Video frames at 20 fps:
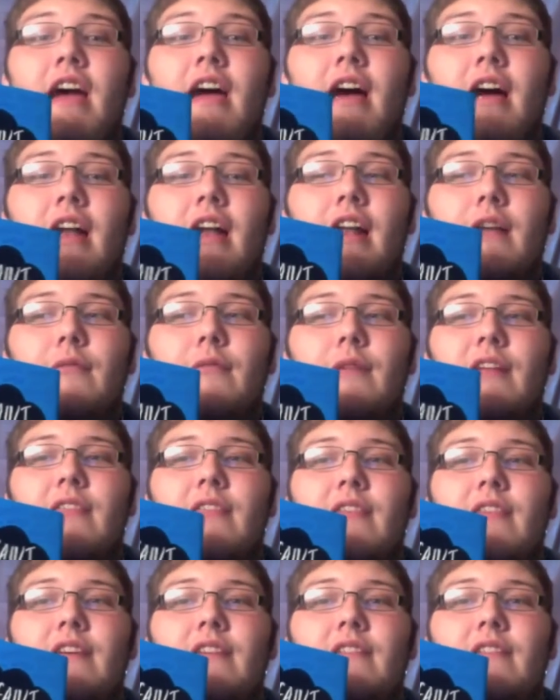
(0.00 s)
And I read
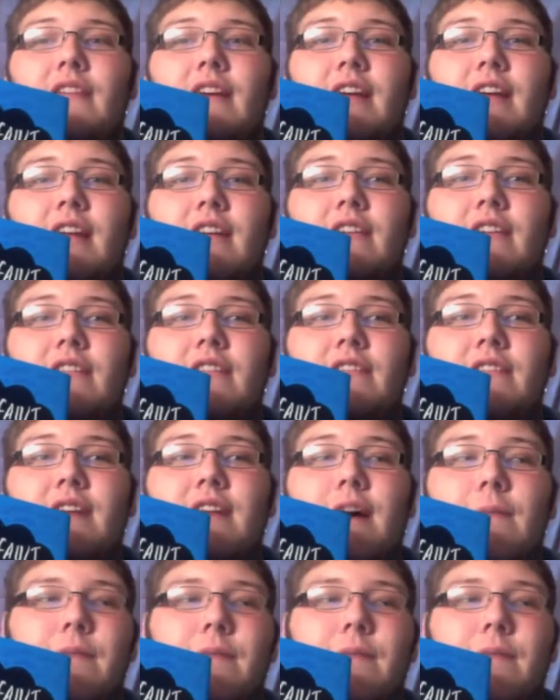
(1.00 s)
this, and I couldn't stop.